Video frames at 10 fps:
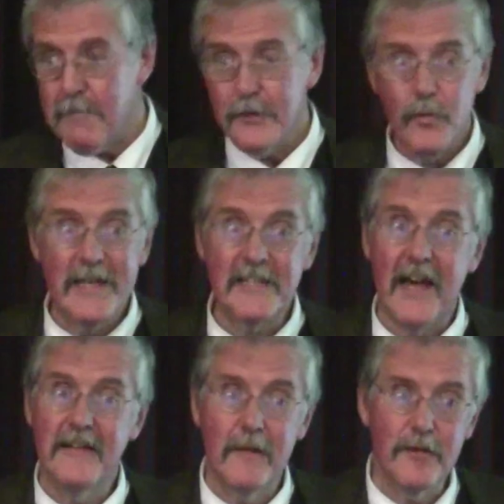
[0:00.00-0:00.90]
but which
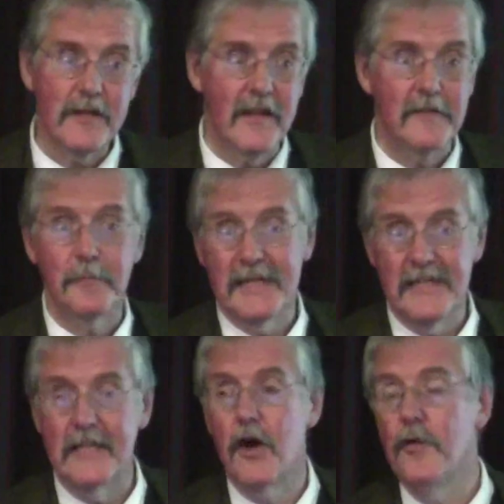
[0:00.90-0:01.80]
can nevertheless be
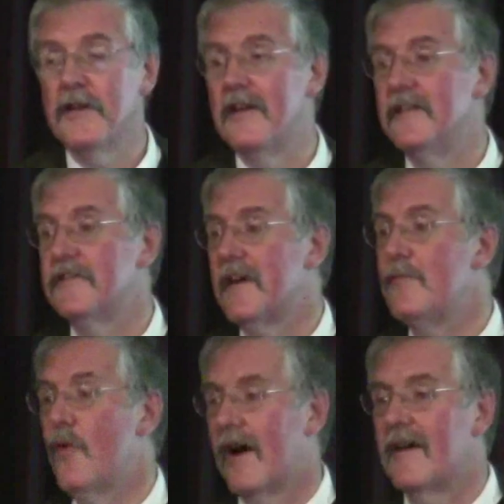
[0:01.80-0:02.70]
decoded in the
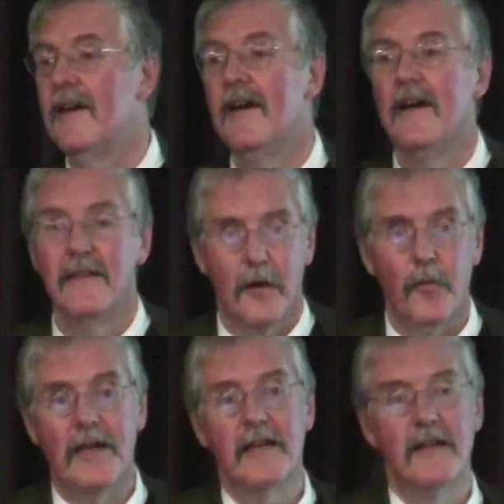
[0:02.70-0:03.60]
same way
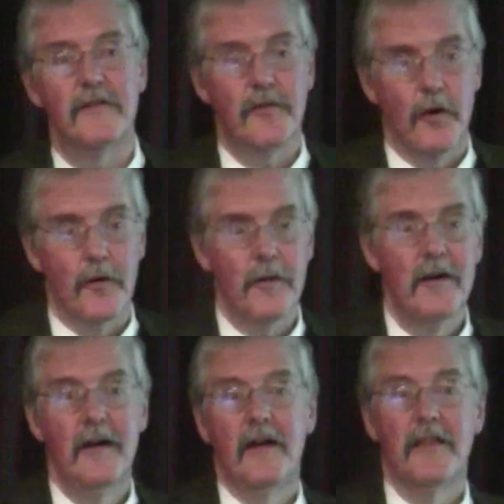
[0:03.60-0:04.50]
that we can infer
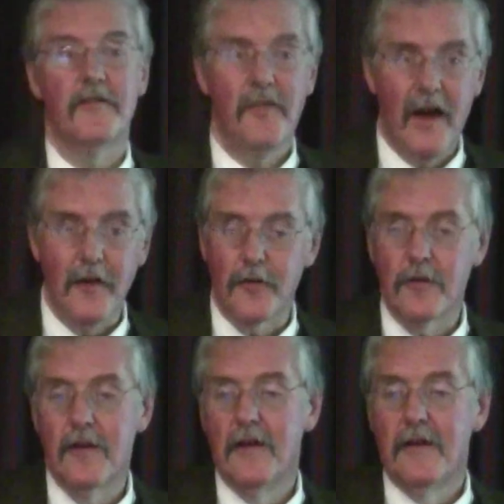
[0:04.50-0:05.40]
the
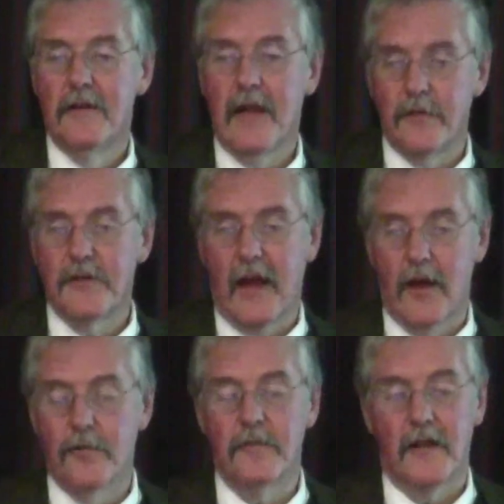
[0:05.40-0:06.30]
fire
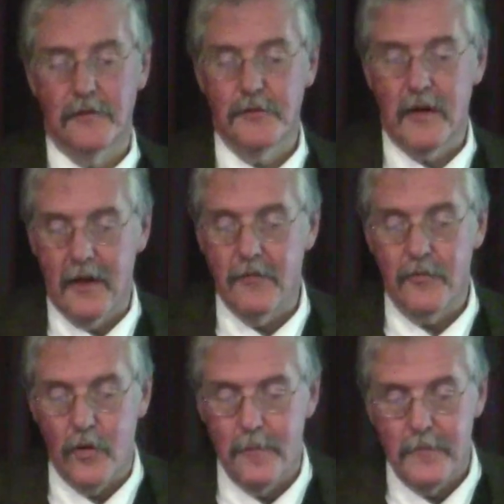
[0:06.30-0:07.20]
downtown yesterday
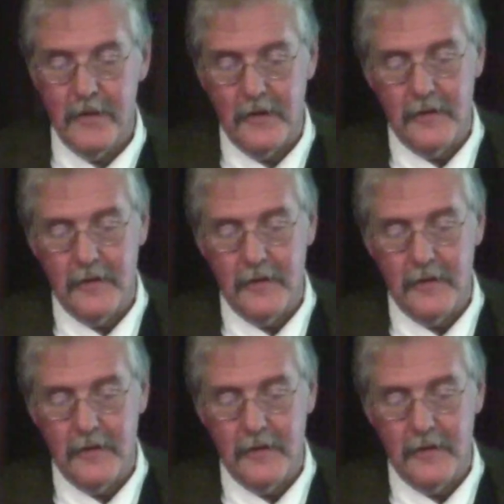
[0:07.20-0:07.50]
from